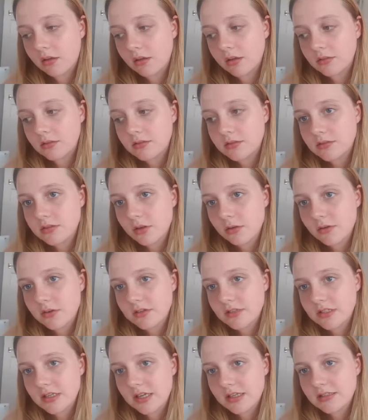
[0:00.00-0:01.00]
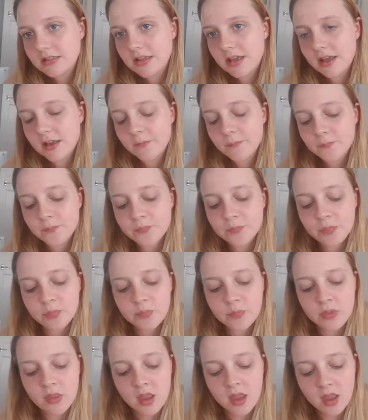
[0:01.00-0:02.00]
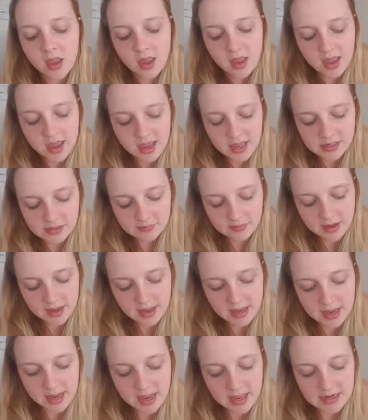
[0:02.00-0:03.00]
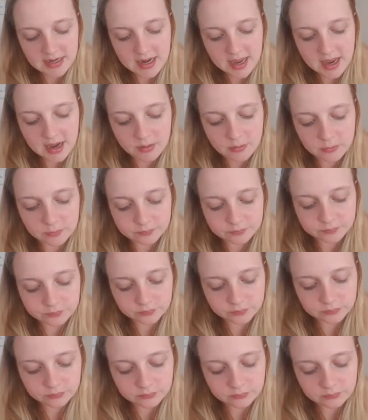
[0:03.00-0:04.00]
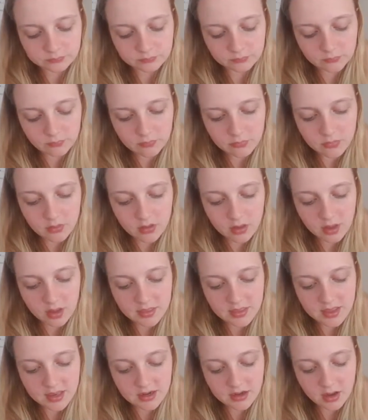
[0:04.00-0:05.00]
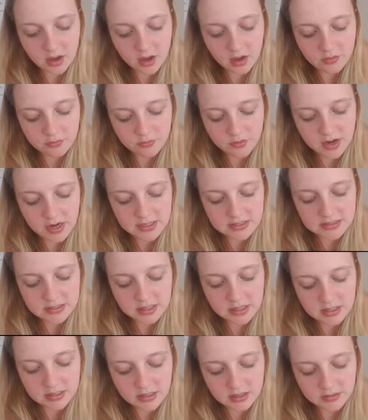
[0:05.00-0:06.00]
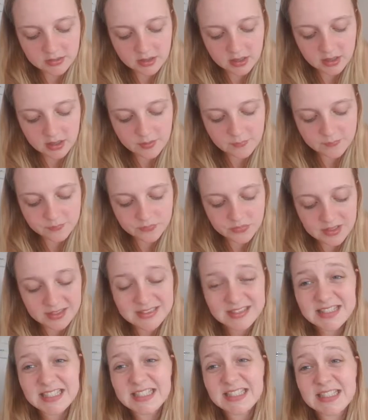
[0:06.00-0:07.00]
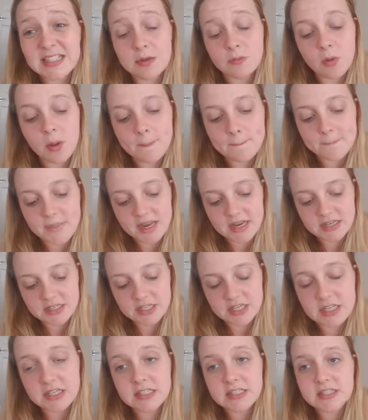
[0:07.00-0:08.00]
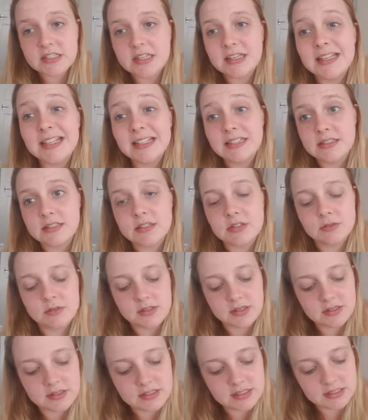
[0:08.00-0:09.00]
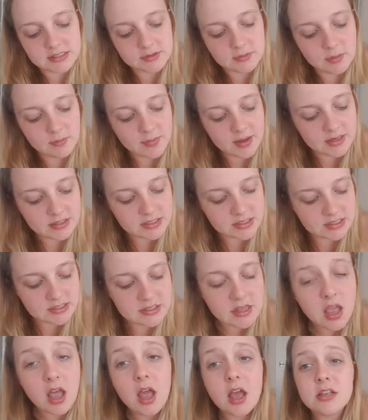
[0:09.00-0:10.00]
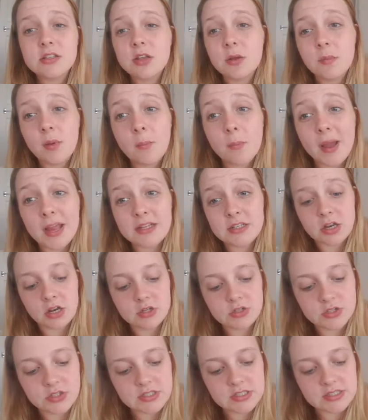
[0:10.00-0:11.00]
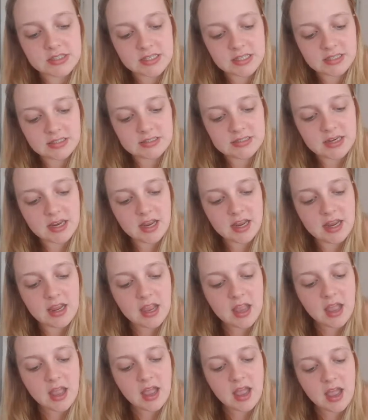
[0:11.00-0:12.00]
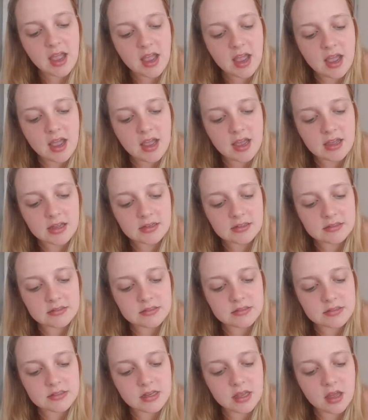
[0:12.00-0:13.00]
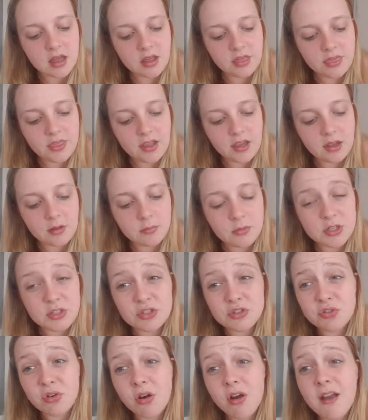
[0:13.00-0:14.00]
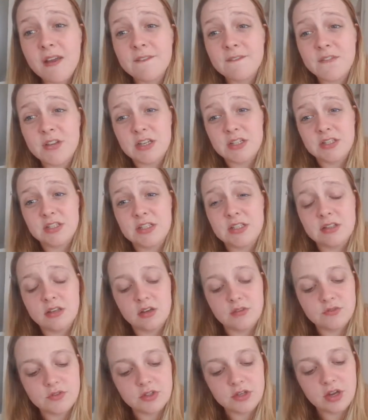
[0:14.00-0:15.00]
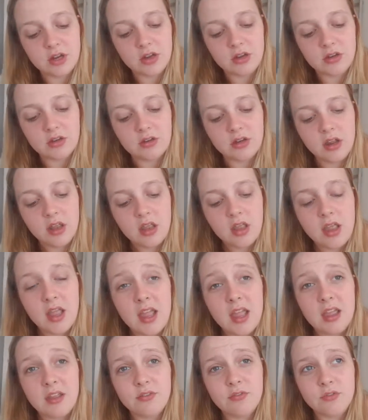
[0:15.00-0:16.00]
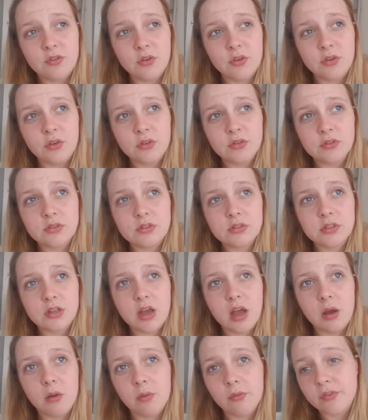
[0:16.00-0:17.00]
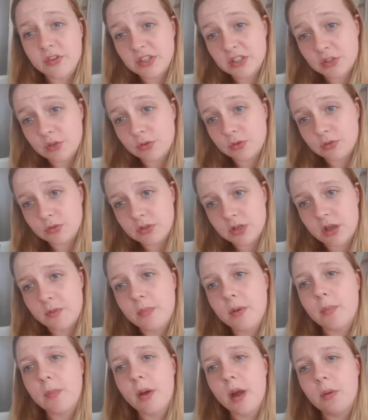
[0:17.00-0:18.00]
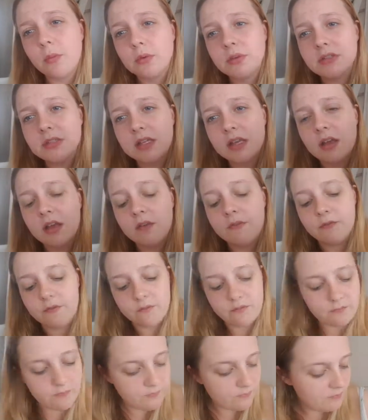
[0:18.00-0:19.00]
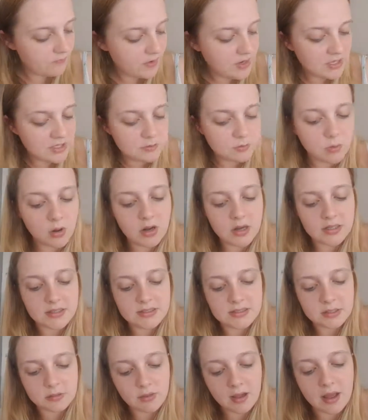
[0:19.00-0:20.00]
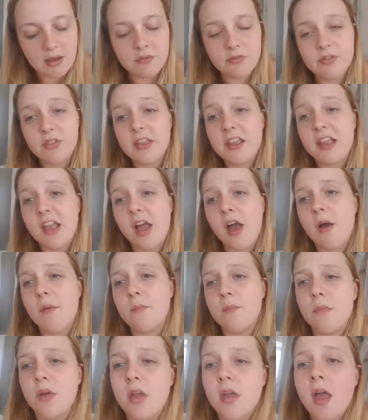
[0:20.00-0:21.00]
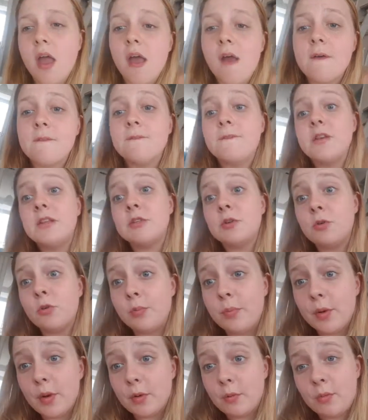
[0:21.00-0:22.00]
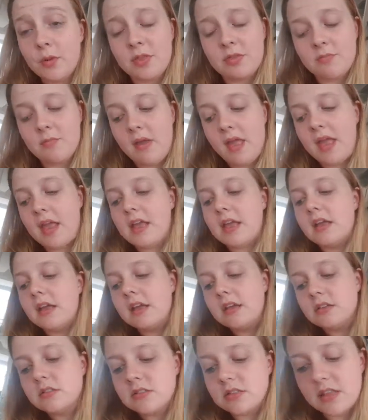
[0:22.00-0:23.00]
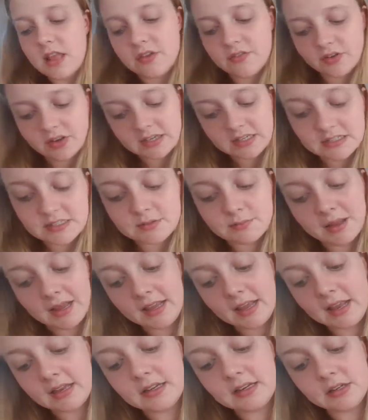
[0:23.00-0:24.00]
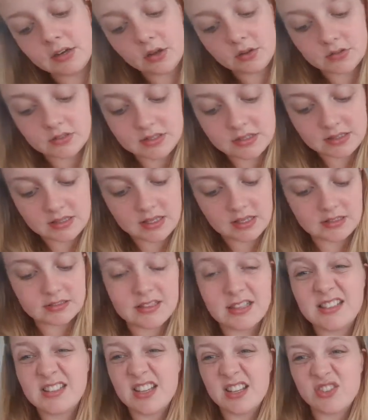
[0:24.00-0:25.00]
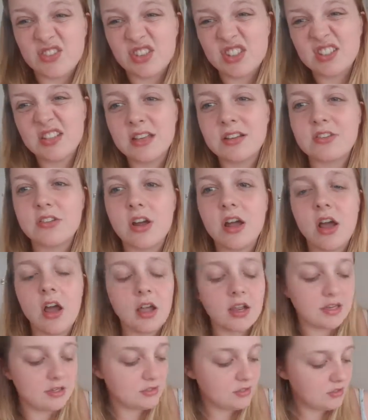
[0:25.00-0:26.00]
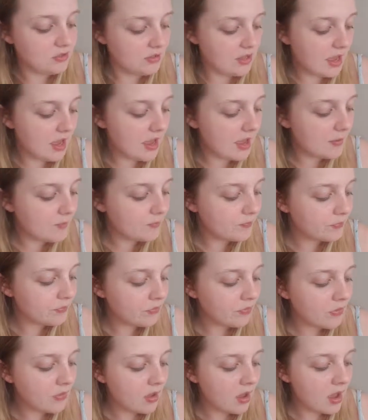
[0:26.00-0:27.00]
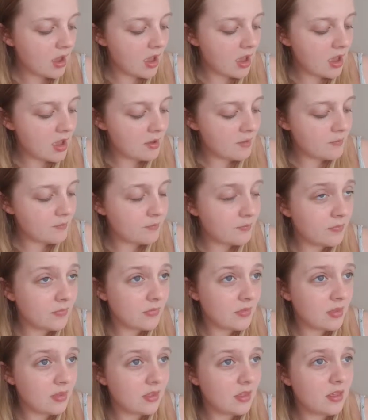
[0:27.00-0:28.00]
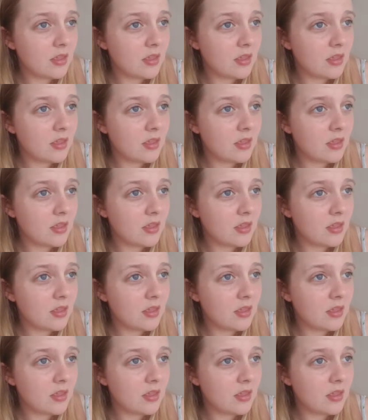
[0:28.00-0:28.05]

Oh, so irritating. Anyway, and now, and then I've read another 61 pages, listened to another 61 pages, so I'm on page 160, and I think I'm going to try and finish this afternoon. If not, I'll finish it on audiobook, but I want to finish while I still have the physical book with me, so that if I need to make any notes and things, etc, etc, I can do that. Other